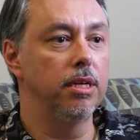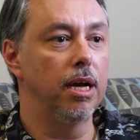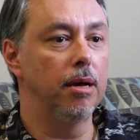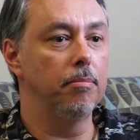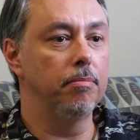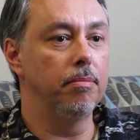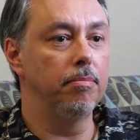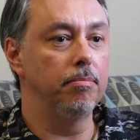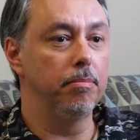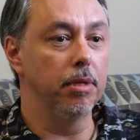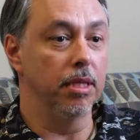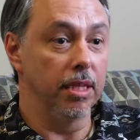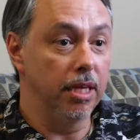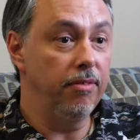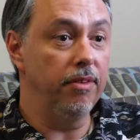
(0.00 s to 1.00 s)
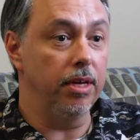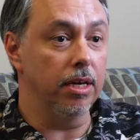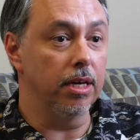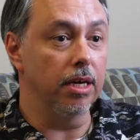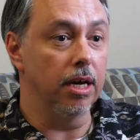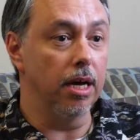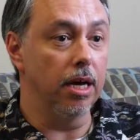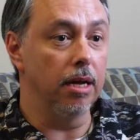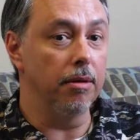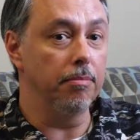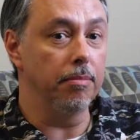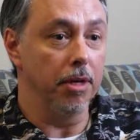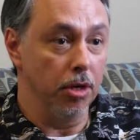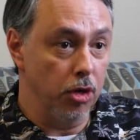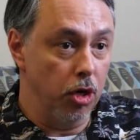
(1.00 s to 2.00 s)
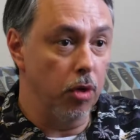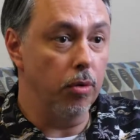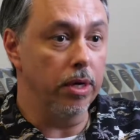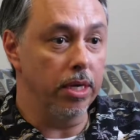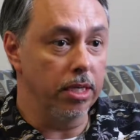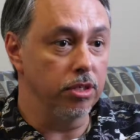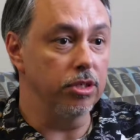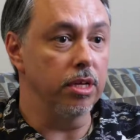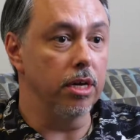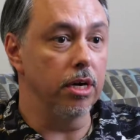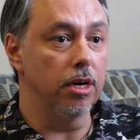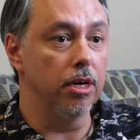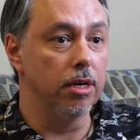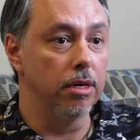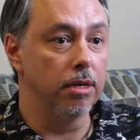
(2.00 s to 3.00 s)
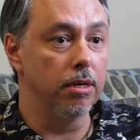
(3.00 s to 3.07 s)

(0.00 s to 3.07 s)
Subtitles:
not believing in God, but knowing He's there.